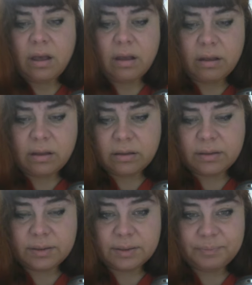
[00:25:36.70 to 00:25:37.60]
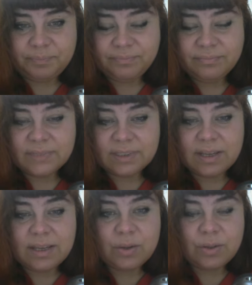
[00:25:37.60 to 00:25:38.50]

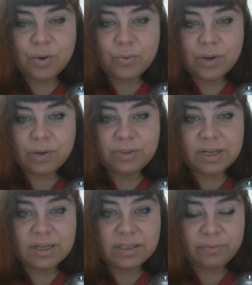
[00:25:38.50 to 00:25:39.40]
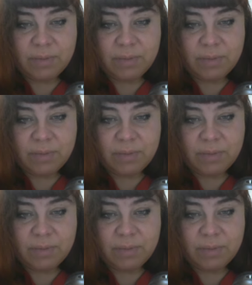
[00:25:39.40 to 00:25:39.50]
alternative